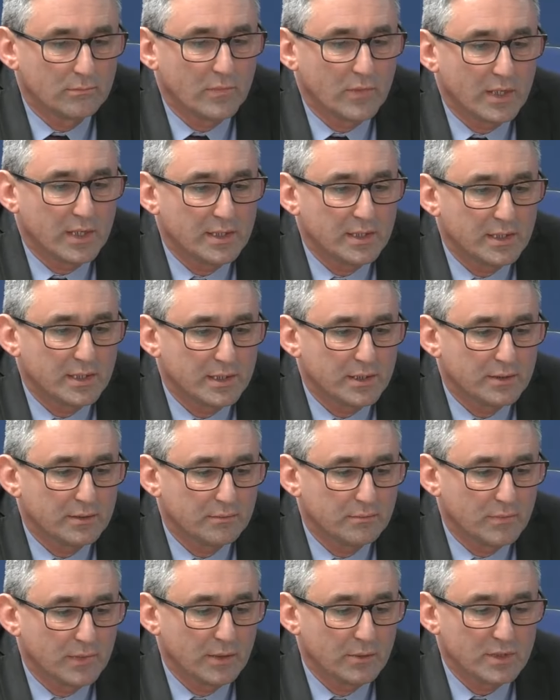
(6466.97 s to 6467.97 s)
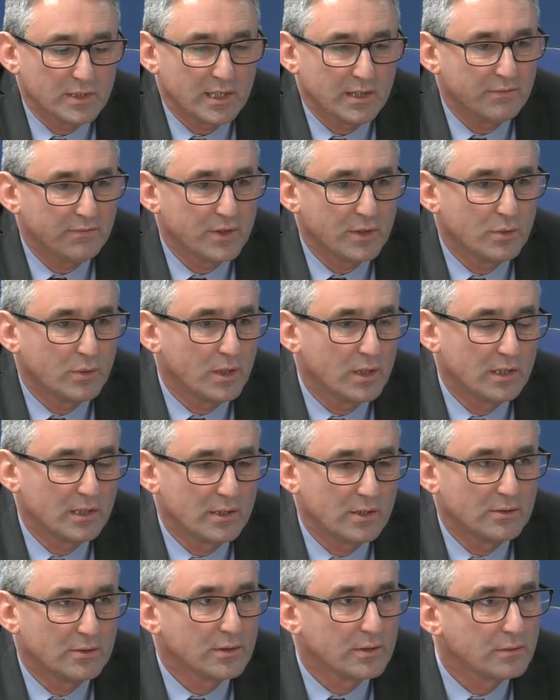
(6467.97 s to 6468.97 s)
It did. It was our view all
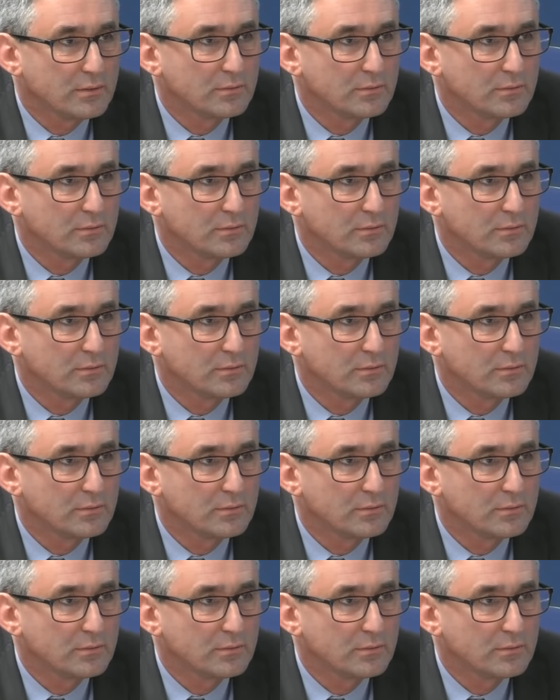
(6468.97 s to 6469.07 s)
along.